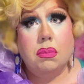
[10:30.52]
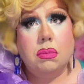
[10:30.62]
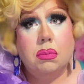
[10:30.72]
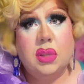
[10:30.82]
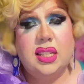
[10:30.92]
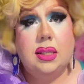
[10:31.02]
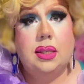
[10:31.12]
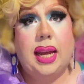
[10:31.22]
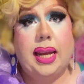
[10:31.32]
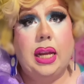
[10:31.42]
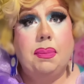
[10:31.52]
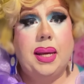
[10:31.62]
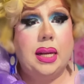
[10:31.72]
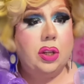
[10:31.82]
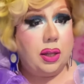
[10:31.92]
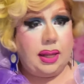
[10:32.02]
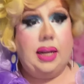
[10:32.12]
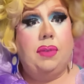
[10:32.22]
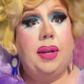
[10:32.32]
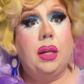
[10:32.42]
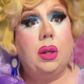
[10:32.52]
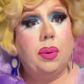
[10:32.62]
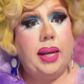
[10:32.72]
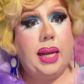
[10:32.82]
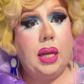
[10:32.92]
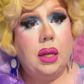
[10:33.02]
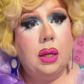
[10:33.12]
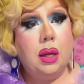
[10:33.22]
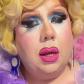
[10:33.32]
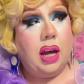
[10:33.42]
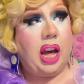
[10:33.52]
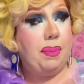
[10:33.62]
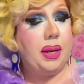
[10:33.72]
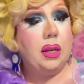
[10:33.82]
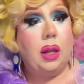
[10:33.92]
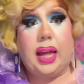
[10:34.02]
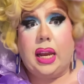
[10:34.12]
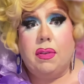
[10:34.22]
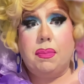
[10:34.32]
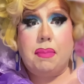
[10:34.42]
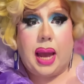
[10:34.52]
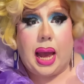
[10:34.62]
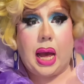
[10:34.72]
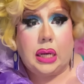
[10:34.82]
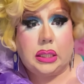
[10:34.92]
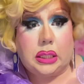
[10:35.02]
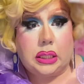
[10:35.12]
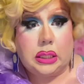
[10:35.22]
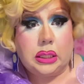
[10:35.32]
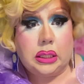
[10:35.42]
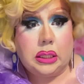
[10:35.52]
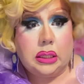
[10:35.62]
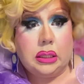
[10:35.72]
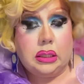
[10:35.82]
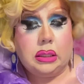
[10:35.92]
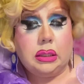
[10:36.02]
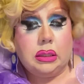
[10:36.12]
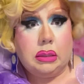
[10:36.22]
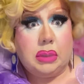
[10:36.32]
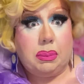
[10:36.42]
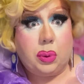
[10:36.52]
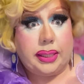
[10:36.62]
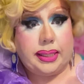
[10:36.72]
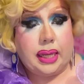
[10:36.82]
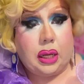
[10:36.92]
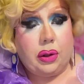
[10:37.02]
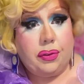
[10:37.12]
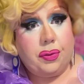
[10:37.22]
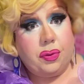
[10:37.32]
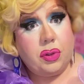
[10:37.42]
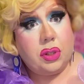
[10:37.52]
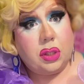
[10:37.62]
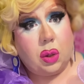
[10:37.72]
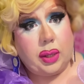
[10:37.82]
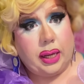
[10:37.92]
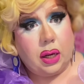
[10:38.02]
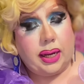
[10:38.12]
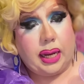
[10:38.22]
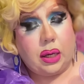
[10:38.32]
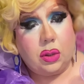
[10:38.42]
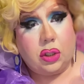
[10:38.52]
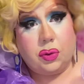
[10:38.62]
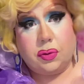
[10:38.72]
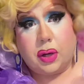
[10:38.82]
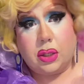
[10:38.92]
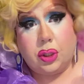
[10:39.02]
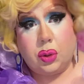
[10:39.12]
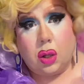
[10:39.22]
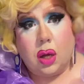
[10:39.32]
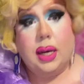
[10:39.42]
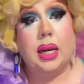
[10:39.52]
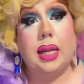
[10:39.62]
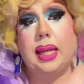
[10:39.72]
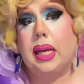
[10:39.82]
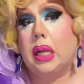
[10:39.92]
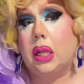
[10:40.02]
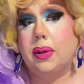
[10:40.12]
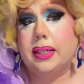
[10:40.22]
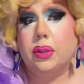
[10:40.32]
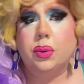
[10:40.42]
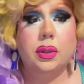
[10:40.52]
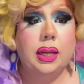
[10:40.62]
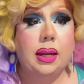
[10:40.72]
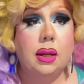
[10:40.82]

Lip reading: This has taken me into the land of Hillary. I've been in the land of Matt, my boy self, sulking on a couch for far too long, and I think Hillary has really